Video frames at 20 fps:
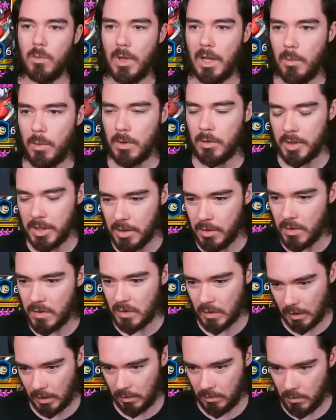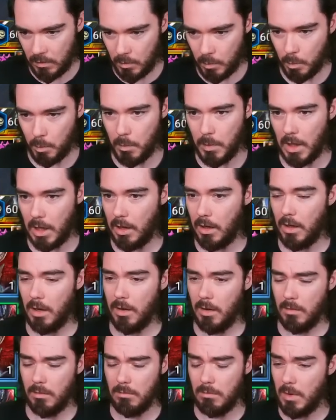Like, we're using
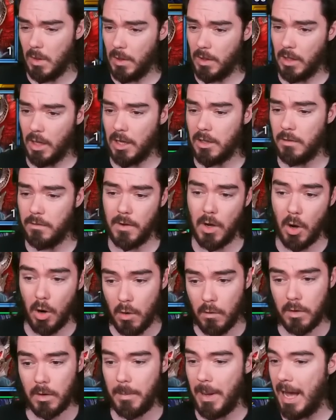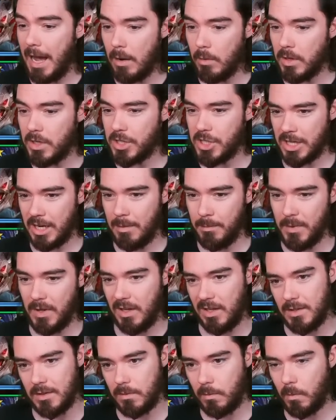a lot of overpowered
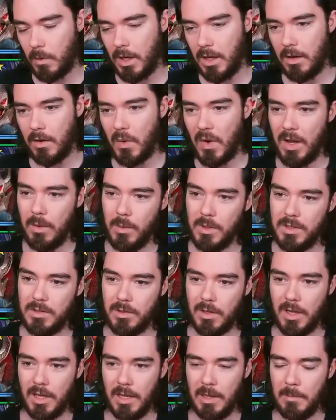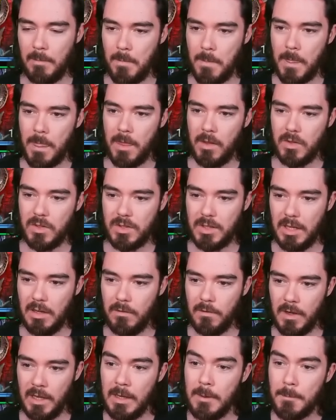champions. Like, I would say
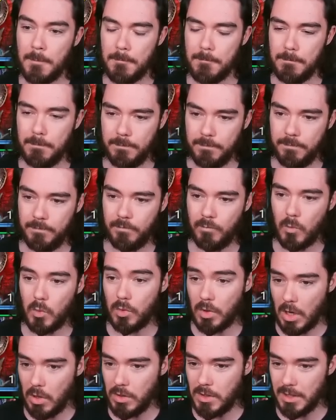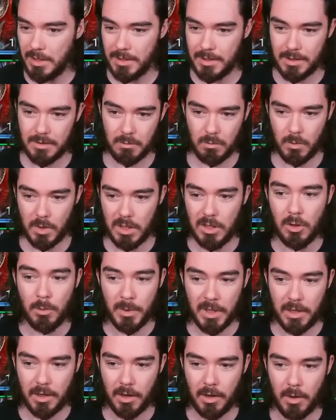Siphi, Rotos,
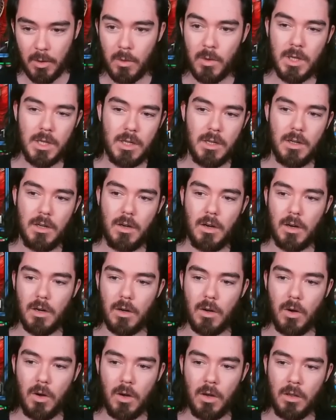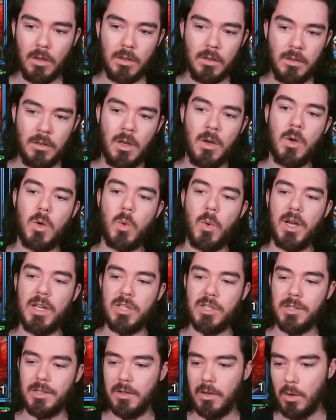Yumiko... are all no
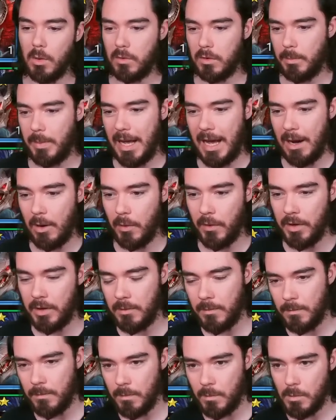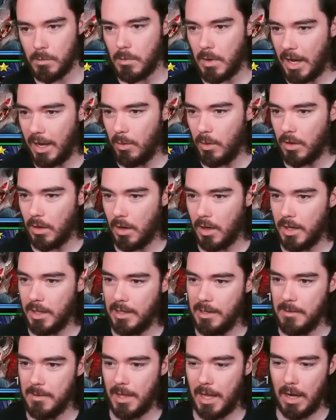question overpowered. I would
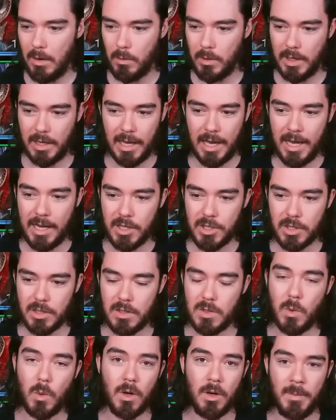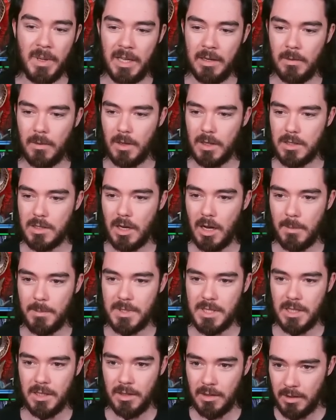argue that Ragash and Tormin are top
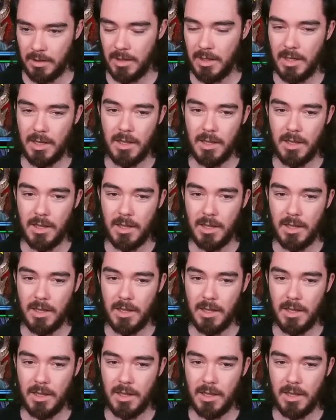tier.